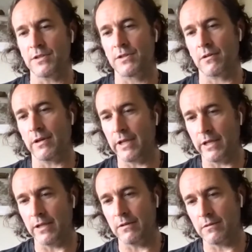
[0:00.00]
at the
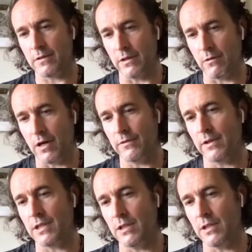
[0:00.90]
screen, on
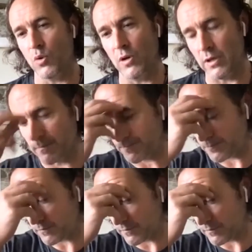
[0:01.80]
the keyboard,